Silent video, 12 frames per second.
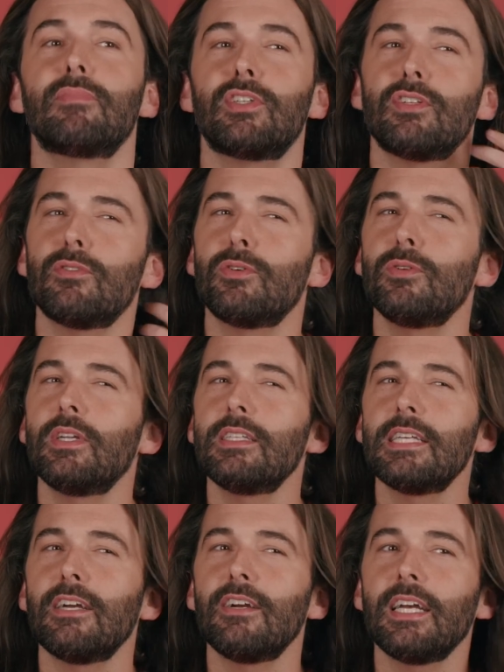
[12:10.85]
Who does
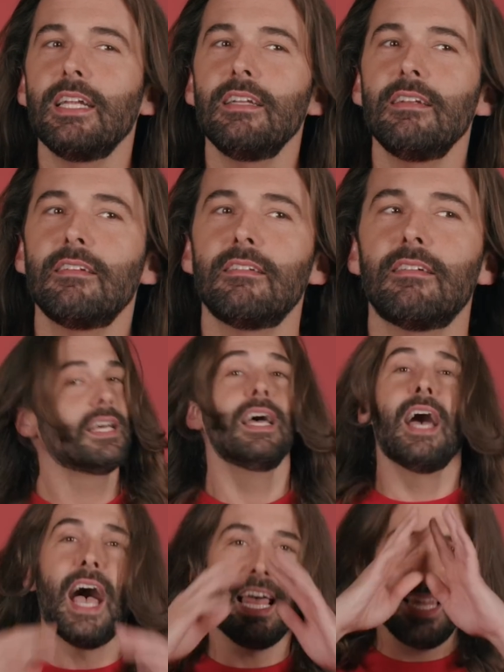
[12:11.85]
hair again?
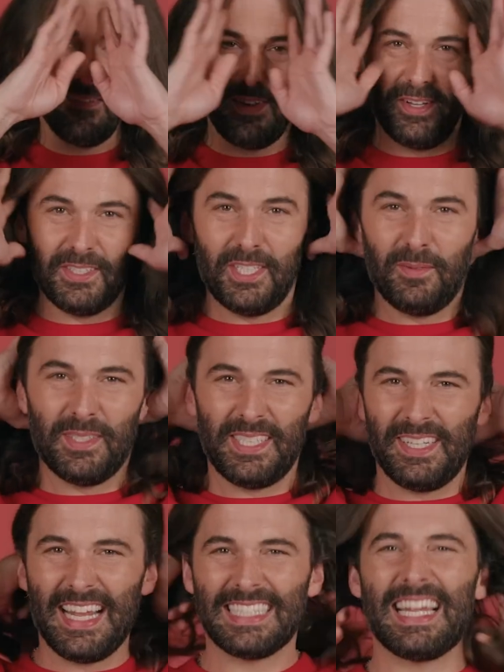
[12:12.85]
I love you, YouTube. We'll see
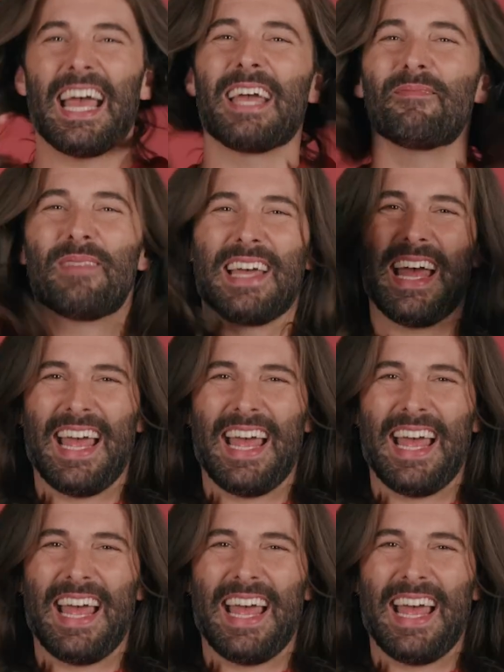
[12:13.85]
you next time.